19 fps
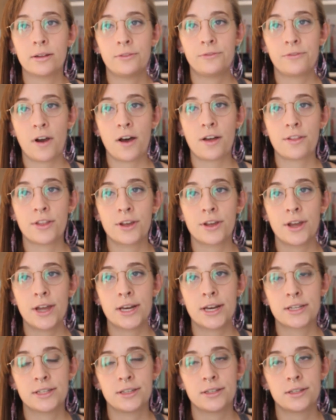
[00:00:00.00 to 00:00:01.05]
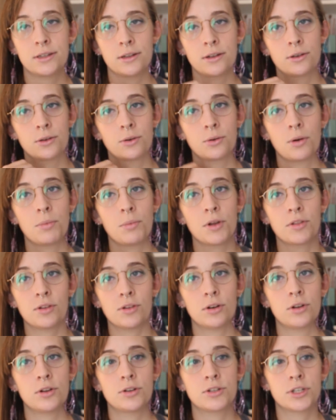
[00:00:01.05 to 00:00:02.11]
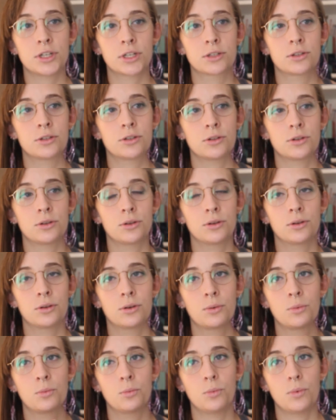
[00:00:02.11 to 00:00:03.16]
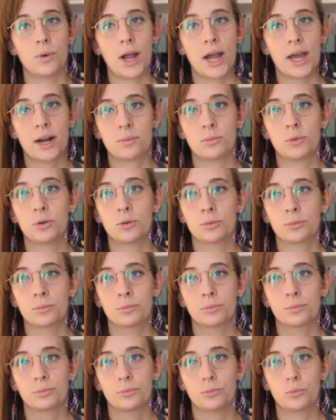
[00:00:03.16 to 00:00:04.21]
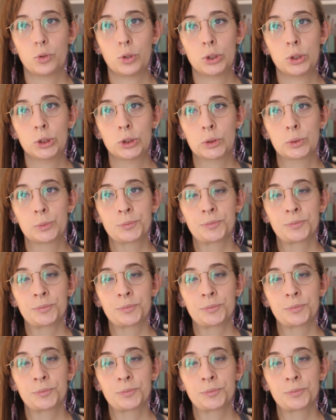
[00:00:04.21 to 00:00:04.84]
a father and a sister who are both allergic to animal wool,